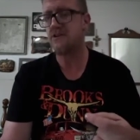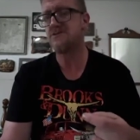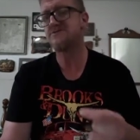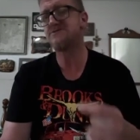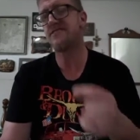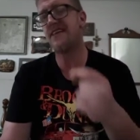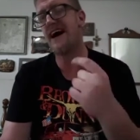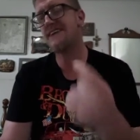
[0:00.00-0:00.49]

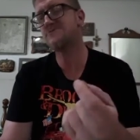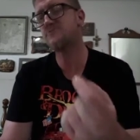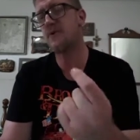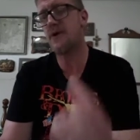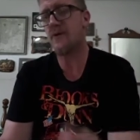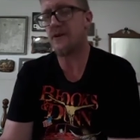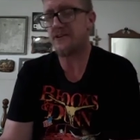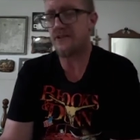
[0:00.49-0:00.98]
So that's what
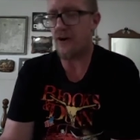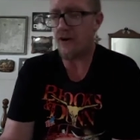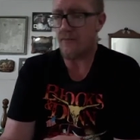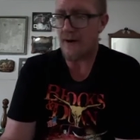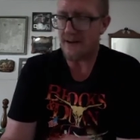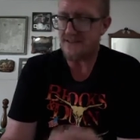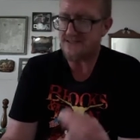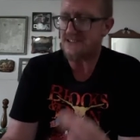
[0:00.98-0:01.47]
I want to talk
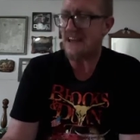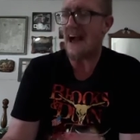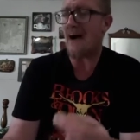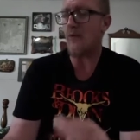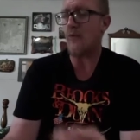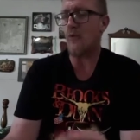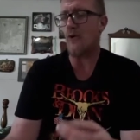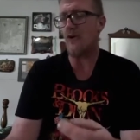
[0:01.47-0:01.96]
about. It's
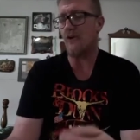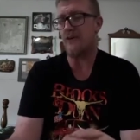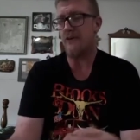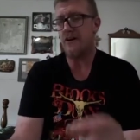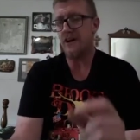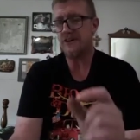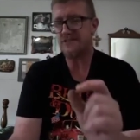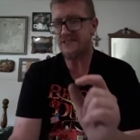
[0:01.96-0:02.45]
that word,
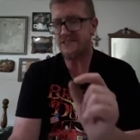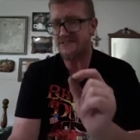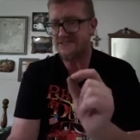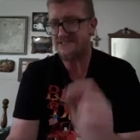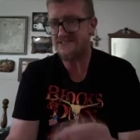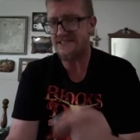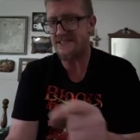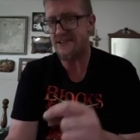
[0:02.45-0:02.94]

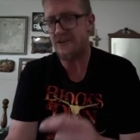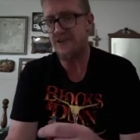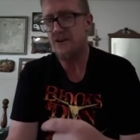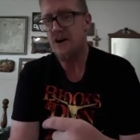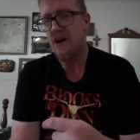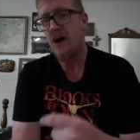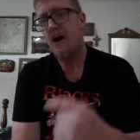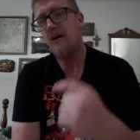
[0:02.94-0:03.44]
consider.
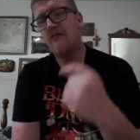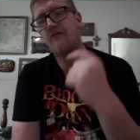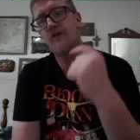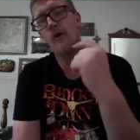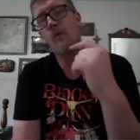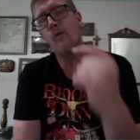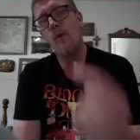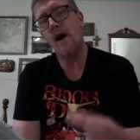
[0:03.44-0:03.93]

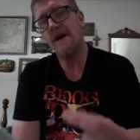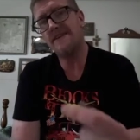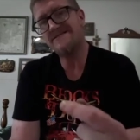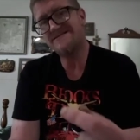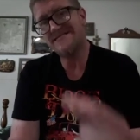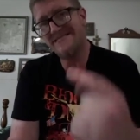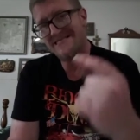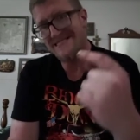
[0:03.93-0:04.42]
For
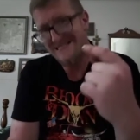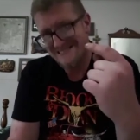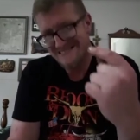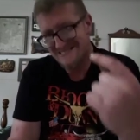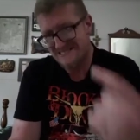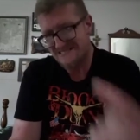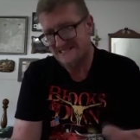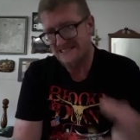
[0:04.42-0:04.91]
one to
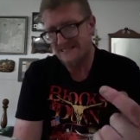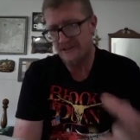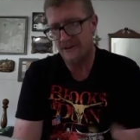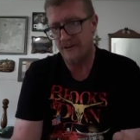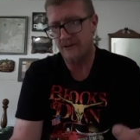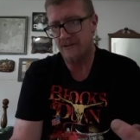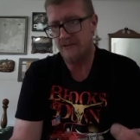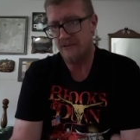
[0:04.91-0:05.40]

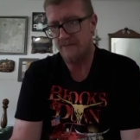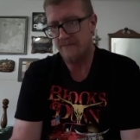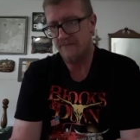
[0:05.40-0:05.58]
consider